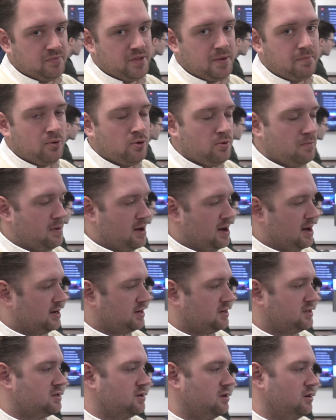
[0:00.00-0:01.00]
They pulled
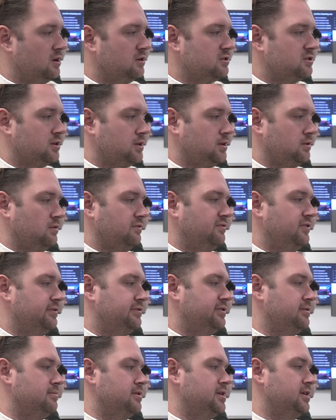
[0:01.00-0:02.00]
back, so I was looking on
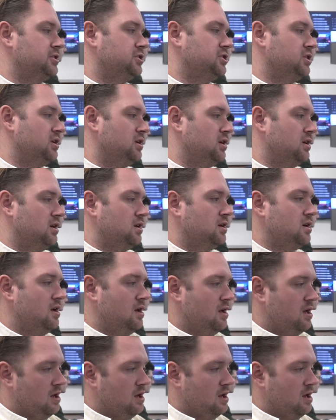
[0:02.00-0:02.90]
50-minute chart.